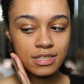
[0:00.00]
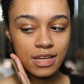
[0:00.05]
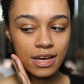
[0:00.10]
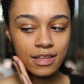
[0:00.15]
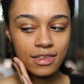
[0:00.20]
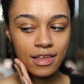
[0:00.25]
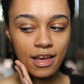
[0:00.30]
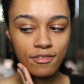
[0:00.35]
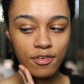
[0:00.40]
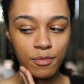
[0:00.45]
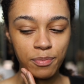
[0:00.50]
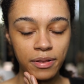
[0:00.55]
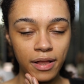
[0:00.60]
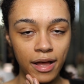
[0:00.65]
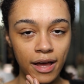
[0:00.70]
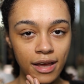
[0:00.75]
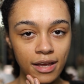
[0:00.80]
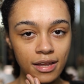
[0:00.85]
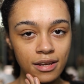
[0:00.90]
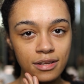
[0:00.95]
side that I've
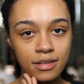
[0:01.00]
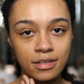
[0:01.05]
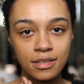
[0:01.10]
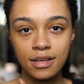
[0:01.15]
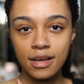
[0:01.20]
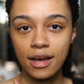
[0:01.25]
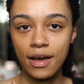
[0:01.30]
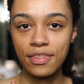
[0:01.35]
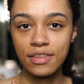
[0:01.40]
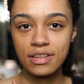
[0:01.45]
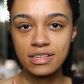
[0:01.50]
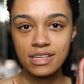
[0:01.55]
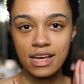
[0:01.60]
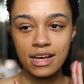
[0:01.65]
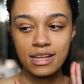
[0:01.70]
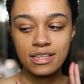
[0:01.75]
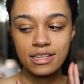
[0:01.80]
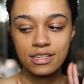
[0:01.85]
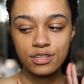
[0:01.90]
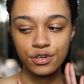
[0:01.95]
applied and the
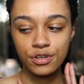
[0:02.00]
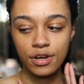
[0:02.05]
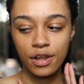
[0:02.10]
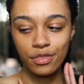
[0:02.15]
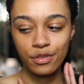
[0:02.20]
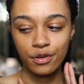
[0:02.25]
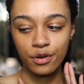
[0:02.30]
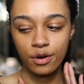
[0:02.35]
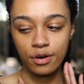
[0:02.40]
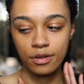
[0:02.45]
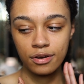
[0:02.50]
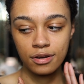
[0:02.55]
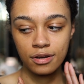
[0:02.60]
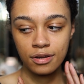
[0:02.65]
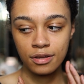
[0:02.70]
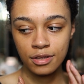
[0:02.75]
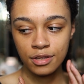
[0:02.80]
side that's got nothing on.